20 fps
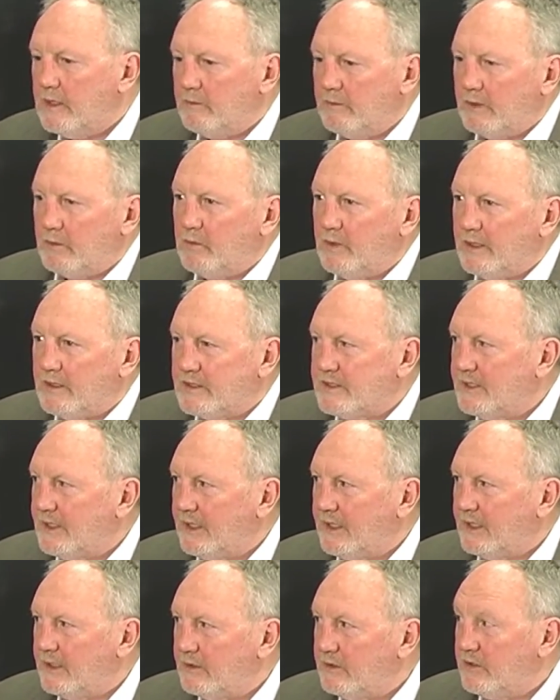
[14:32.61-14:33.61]
but we're
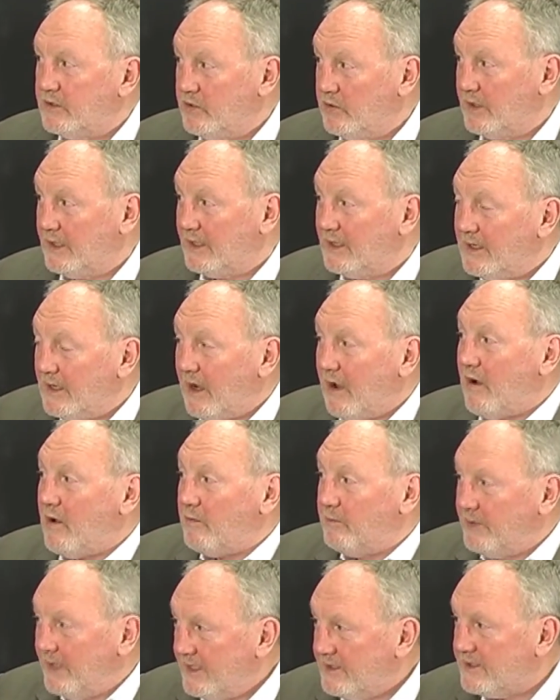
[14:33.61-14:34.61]
seeing it doing all
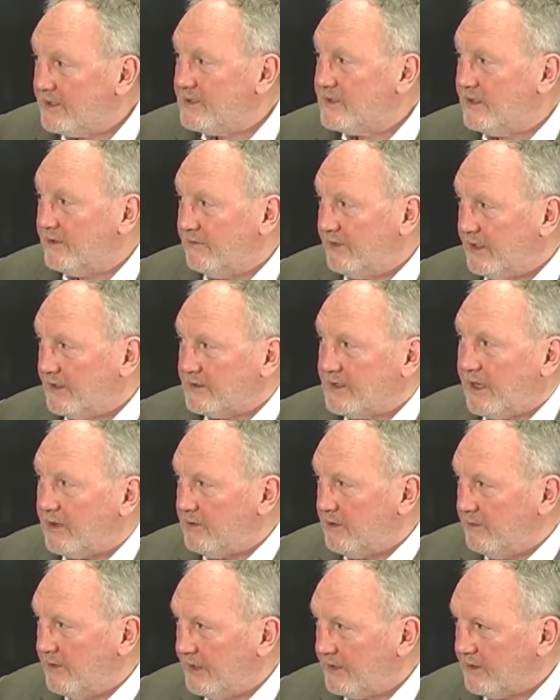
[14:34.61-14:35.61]
pieces of this, how
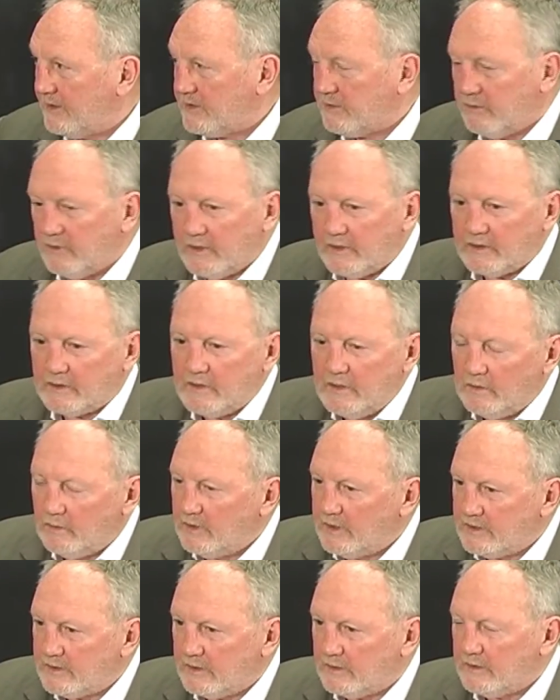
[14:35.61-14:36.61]
you make this work,
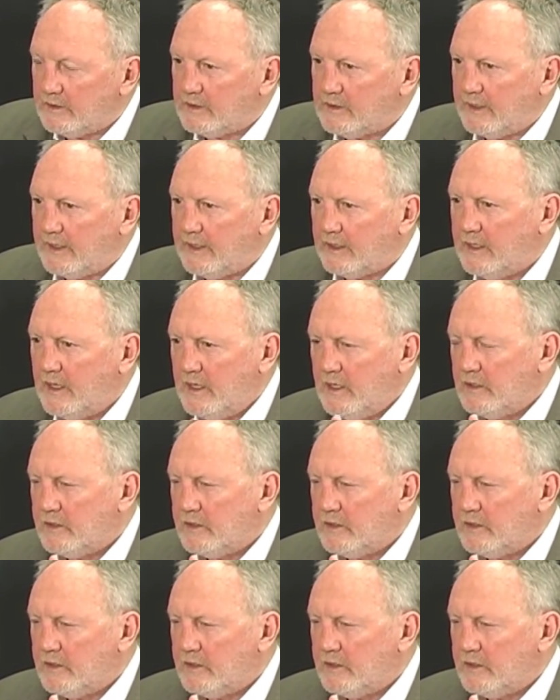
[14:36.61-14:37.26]
what does it look like.